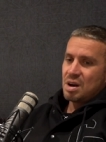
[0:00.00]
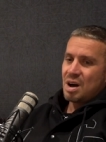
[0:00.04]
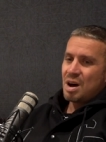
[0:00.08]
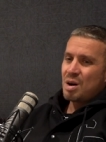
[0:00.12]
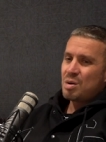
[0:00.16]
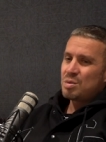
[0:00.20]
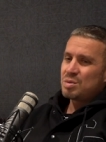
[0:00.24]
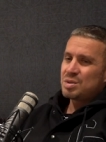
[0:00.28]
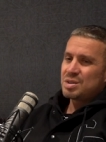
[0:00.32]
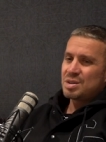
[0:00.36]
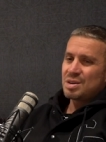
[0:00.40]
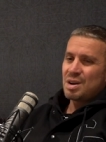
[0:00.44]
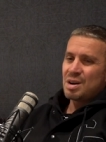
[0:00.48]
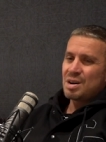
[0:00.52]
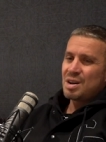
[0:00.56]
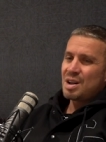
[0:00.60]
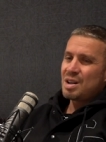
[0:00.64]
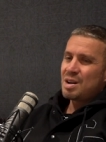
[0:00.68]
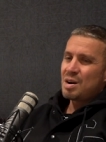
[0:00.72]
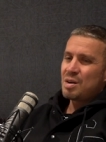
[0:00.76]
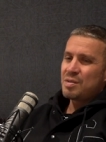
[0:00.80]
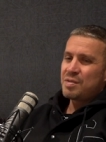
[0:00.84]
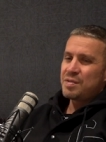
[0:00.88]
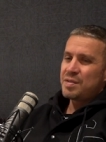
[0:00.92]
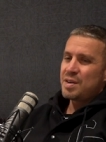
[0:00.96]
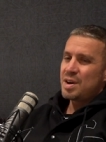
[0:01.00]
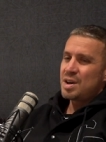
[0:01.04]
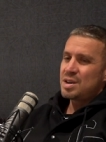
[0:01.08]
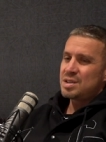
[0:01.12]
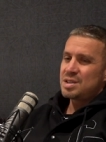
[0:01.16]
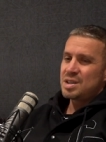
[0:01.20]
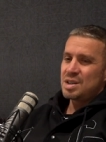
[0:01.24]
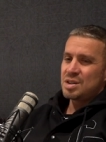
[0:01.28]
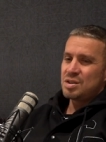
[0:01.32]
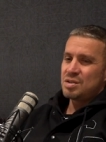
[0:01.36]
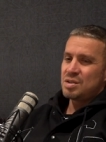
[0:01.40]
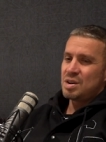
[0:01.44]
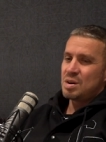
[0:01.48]
I was uh,
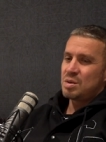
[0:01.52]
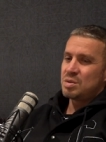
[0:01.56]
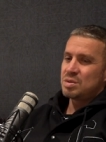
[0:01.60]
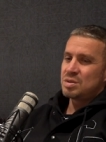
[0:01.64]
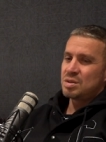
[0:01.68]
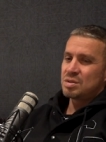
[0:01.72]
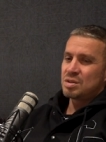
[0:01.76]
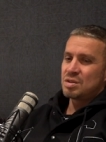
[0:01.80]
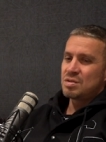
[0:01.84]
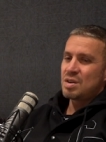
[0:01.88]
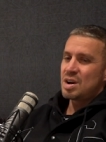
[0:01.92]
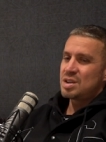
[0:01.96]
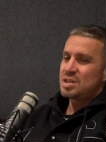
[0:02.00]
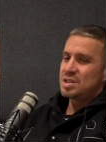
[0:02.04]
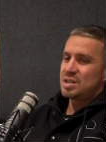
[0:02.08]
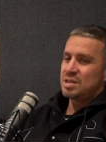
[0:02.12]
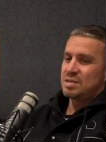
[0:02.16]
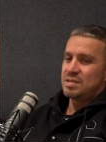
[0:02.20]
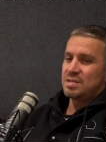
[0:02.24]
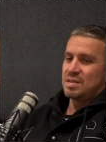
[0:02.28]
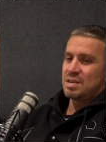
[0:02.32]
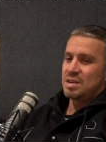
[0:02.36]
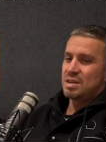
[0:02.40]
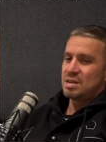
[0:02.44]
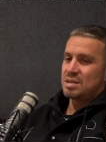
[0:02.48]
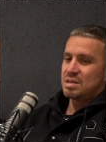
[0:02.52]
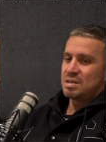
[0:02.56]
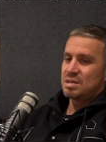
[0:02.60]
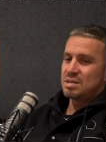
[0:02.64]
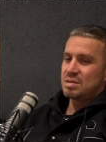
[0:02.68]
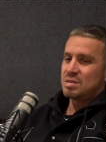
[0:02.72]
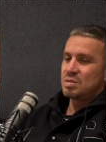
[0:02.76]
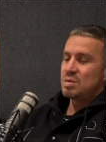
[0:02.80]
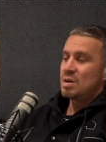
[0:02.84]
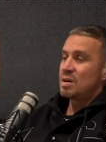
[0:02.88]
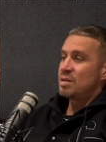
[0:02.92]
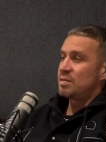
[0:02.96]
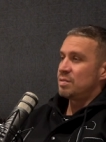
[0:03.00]
first injury. I was on crutches for
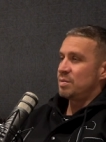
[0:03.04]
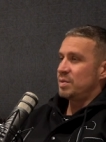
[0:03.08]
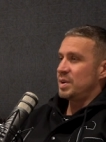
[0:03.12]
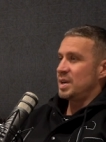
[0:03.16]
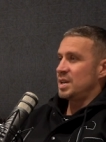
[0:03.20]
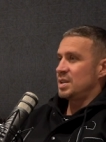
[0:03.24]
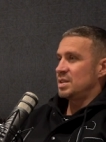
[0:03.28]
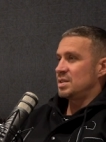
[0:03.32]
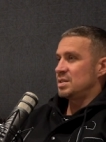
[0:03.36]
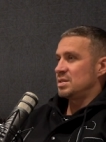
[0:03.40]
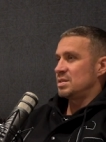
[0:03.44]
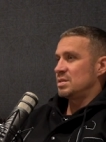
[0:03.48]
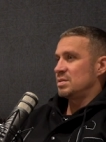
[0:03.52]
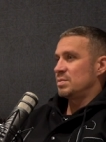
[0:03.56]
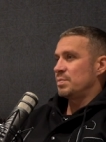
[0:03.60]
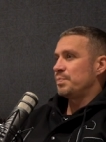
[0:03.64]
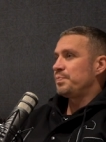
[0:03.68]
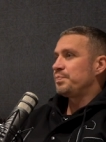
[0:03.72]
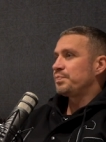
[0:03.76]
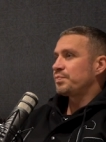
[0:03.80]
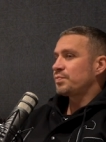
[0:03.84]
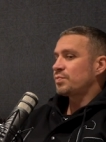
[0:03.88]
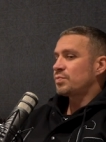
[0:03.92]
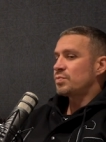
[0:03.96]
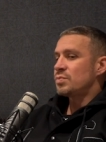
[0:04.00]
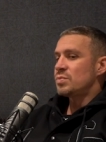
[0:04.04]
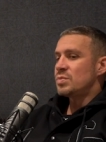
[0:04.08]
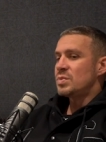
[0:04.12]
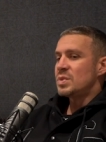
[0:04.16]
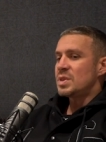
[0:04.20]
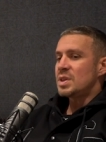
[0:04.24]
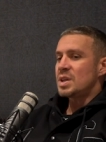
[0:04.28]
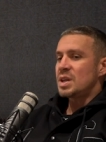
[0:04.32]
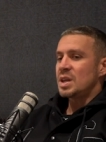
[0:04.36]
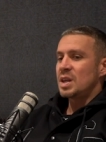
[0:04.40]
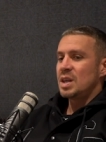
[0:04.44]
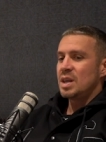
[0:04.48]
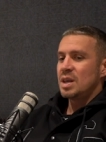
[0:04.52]
twelve weeks.
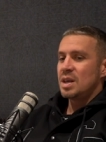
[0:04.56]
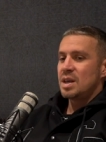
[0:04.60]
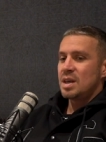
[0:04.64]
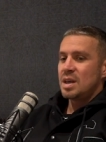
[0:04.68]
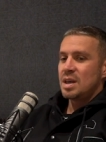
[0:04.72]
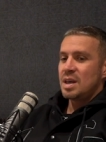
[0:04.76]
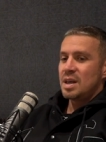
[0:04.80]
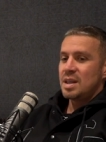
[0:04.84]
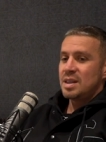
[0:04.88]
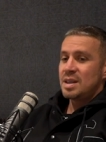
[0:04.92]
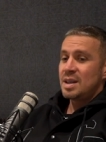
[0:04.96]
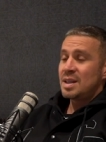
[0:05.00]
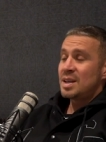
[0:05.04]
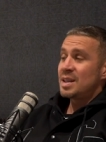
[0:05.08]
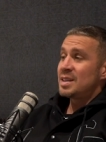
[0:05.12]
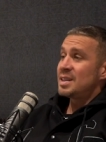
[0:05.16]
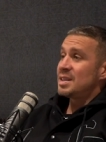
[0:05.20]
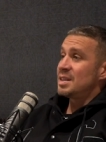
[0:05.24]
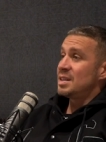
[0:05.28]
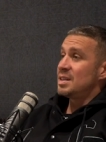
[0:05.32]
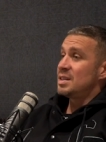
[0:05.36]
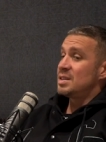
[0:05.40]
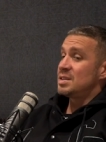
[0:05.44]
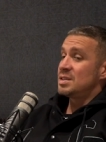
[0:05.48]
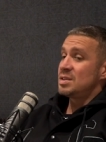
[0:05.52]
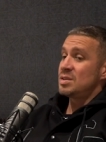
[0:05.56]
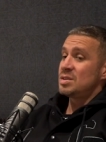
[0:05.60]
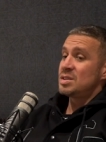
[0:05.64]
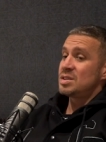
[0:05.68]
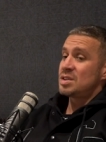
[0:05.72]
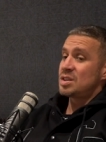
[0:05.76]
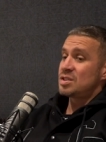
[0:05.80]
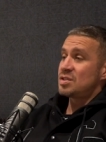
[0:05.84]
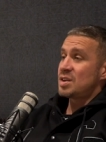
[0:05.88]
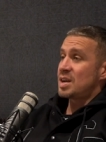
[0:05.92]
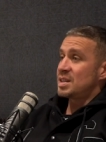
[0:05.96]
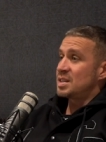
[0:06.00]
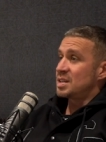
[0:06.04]
Then I soon as
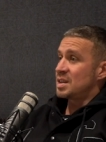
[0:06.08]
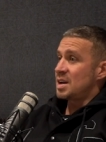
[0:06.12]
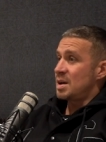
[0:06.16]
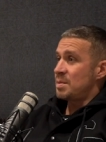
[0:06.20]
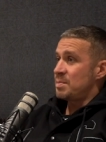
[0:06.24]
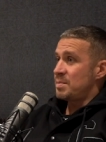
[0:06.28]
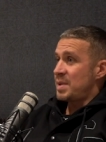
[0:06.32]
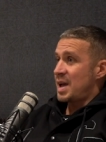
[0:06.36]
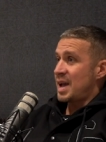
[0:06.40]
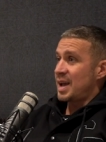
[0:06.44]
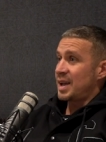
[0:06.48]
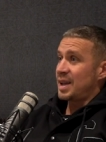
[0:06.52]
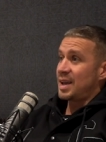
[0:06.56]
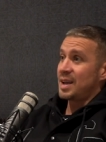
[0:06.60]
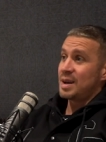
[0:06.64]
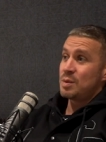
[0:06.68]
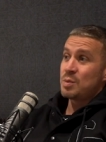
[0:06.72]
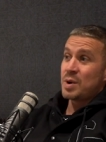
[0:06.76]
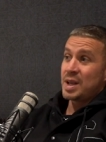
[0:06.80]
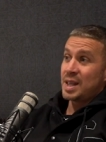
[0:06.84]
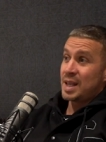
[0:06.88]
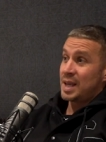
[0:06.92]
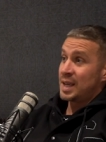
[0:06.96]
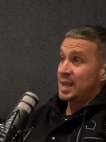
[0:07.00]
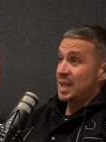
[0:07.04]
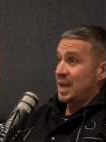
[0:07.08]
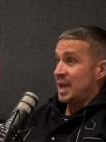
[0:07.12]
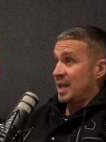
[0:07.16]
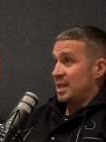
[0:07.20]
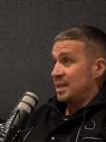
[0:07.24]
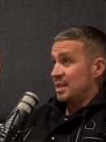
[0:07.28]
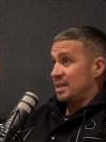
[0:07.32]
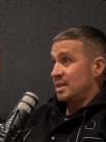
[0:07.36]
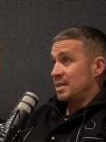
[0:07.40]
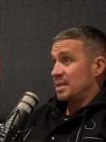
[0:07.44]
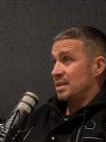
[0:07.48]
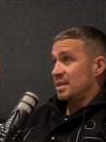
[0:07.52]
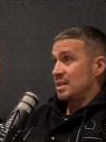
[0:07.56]
I tried to come back, it went
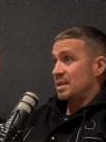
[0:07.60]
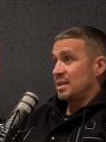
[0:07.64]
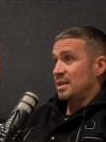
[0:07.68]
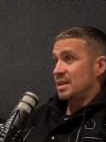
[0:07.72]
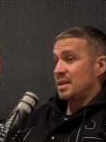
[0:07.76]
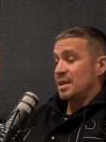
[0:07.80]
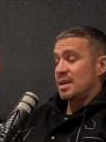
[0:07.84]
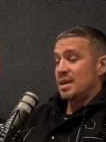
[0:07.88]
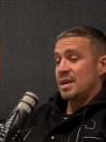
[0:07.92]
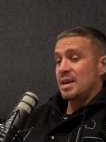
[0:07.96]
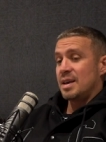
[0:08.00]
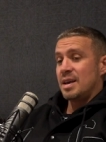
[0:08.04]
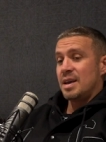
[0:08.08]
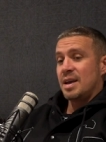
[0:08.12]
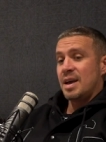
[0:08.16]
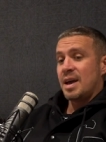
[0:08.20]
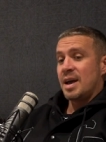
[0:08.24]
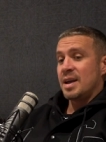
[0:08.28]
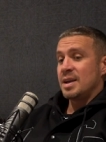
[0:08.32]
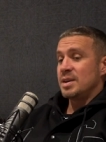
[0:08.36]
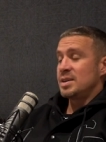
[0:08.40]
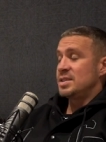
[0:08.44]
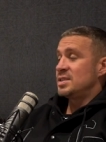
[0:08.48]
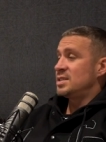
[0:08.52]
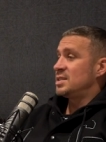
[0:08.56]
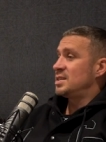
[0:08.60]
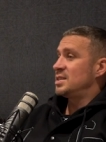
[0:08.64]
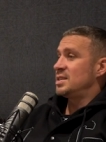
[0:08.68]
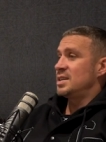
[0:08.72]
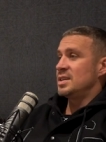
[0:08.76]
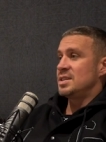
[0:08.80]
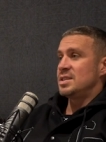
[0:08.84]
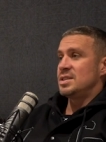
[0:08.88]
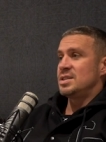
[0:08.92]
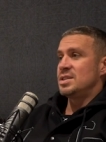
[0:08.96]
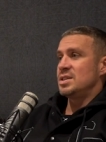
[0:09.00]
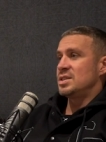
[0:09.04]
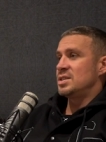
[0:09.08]
again. it's
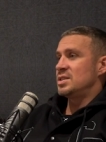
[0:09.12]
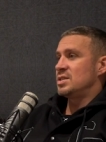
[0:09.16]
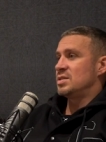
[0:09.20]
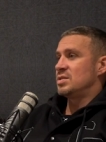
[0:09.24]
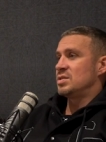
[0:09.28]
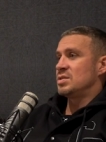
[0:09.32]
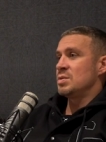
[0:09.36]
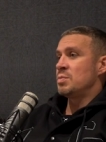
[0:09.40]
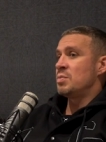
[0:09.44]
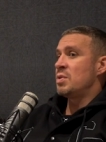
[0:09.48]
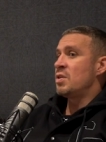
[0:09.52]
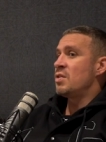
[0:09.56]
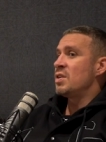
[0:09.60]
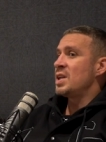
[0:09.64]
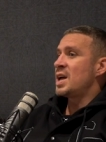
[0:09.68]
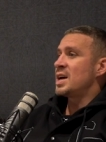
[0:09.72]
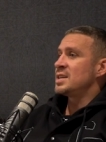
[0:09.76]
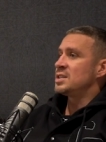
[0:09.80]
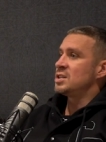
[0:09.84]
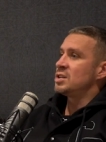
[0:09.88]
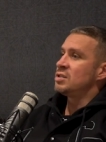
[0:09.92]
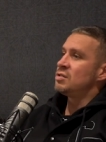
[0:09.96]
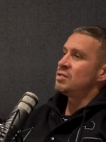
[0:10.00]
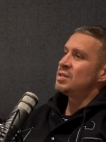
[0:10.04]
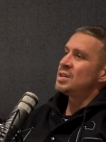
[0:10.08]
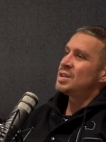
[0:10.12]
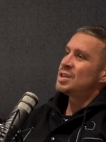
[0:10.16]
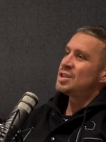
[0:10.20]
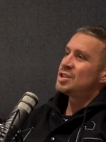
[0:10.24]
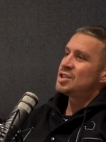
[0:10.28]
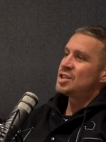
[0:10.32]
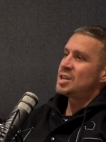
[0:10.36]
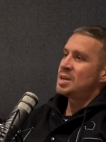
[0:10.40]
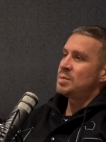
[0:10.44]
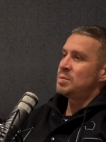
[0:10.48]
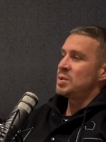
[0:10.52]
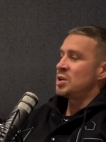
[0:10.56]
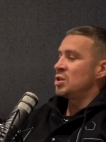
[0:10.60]
it's just demoralizing. You're in the
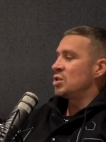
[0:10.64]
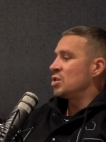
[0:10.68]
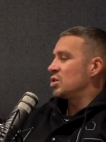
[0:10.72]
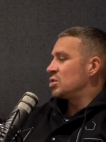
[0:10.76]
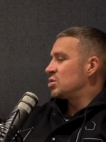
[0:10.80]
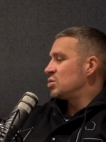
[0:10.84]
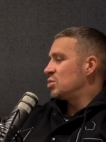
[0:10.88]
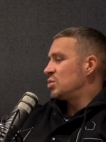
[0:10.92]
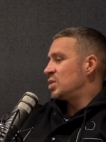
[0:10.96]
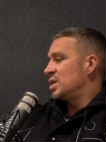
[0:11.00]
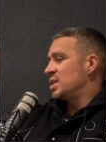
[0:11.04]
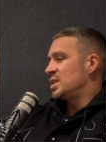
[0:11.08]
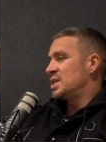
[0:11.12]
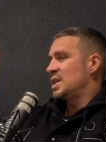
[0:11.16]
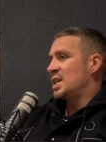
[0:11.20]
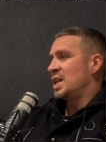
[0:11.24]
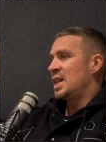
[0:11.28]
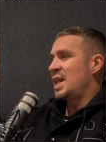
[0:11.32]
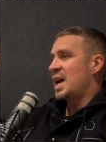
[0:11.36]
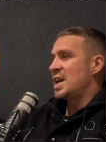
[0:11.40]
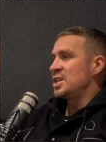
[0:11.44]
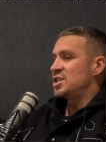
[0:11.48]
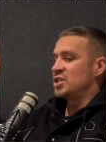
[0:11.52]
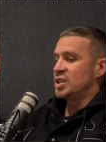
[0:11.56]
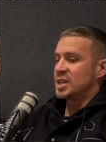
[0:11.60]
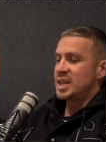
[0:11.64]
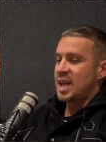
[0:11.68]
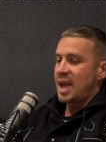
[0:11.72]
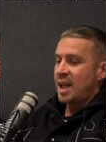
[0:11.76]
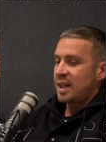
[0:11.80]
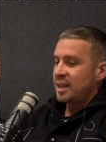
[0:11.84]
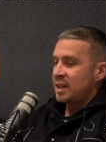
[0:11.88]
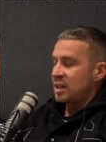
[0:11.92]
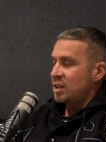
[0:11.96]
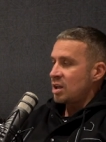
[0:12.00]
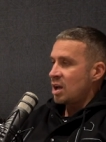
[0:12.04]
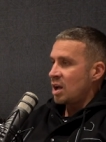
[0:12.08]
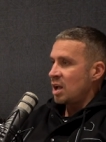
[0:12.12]
gym, you're not talking to the lad, you're
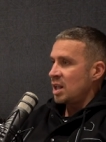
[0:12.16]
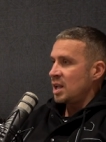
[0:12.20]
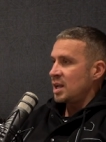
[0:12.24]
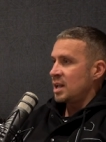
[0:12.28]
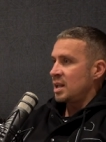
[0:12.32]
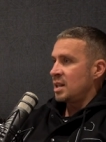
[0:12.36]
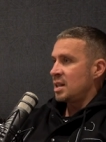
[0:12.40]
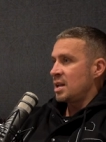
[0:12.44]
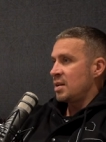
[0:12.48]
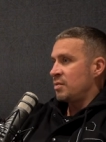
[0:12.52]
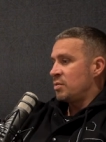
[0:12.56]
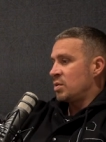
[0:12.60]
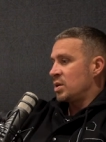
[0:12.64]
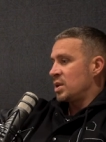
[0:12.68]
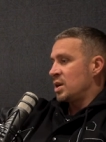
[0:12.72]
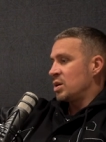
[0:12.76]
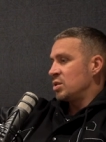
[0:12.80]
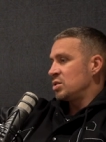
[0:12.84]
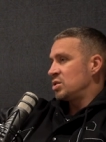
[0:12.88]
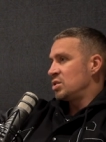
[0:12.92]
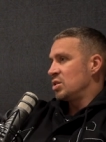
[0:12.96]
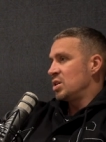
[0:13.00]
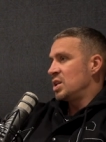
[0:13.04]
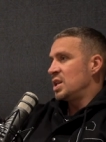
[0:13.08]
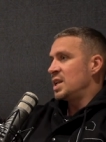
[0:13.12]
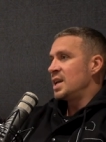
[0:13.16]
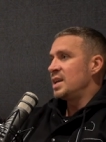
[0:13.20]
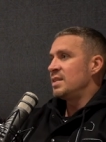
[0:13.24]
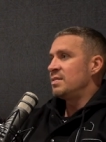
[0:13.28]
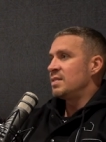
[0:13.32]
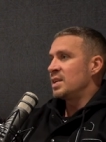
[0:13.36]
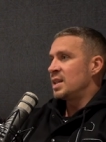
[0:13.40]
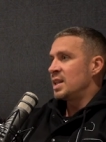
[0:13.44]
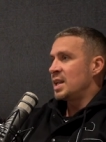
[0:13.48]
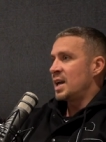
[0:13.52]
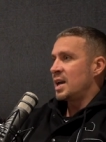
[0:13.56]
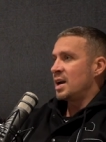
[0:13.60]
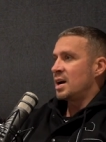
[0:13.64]
getting in earlier than everyone else, you're
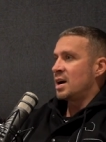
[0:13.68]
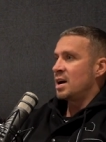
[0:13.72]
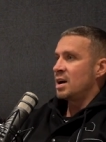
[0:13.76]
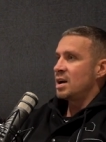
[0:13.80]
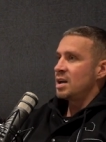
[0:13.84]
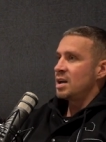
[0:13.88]
leaving later.